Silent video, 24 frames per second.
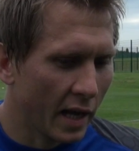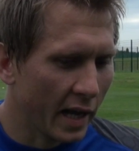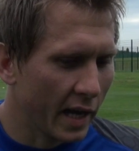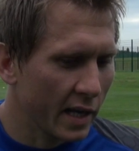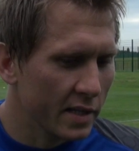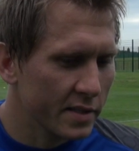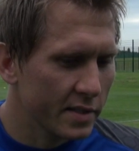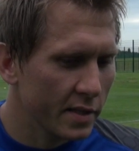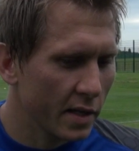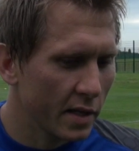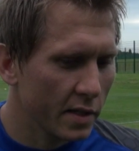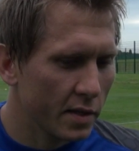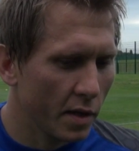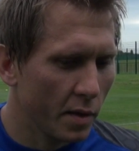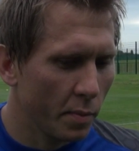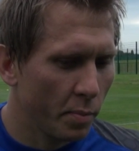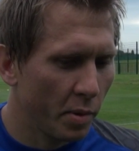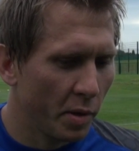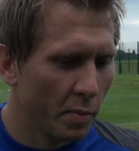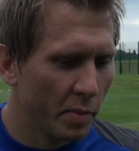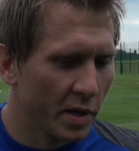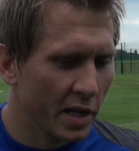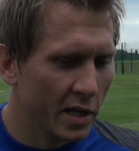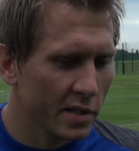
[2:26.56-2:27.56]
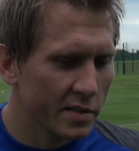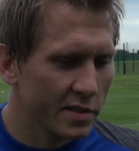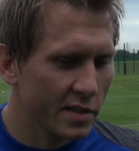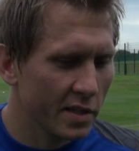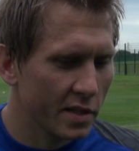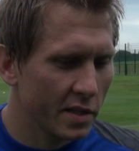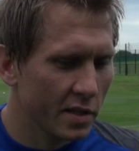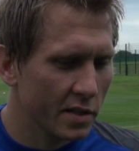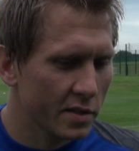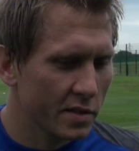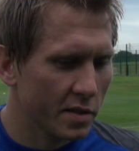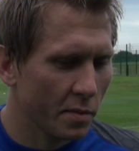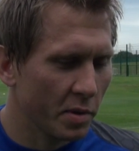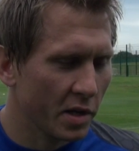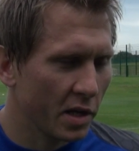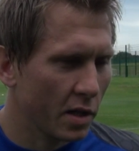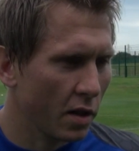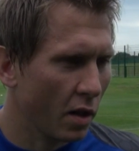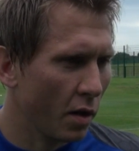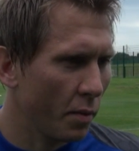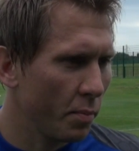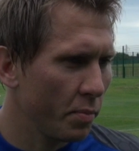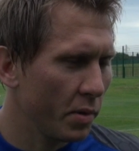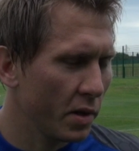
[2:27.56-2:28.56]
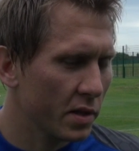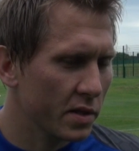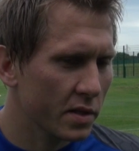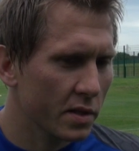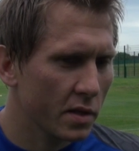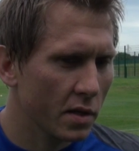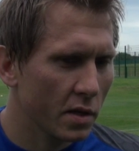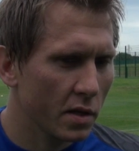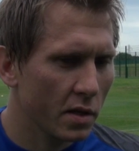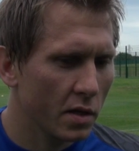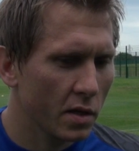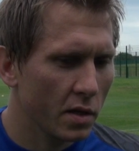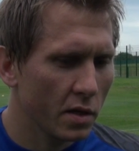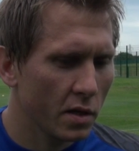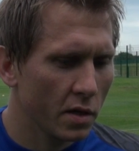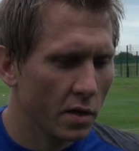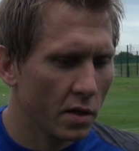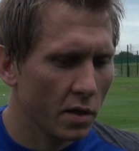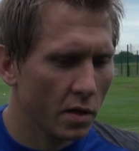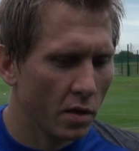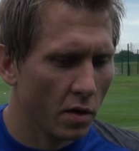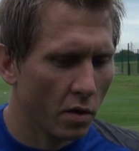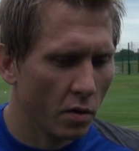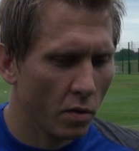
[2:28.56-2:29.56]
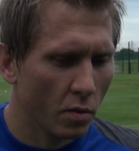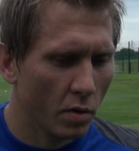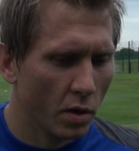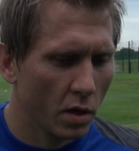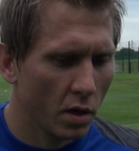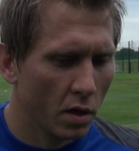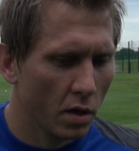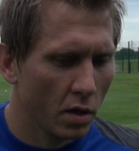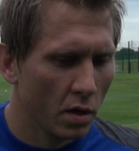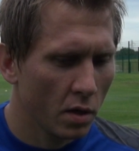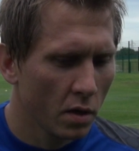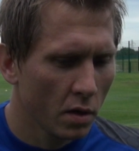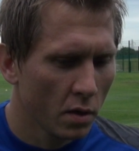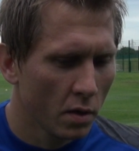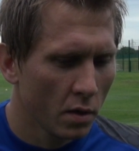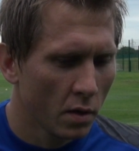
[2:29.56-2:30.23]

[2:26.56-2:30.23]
like I said, Birmingham City is a big club, and you know,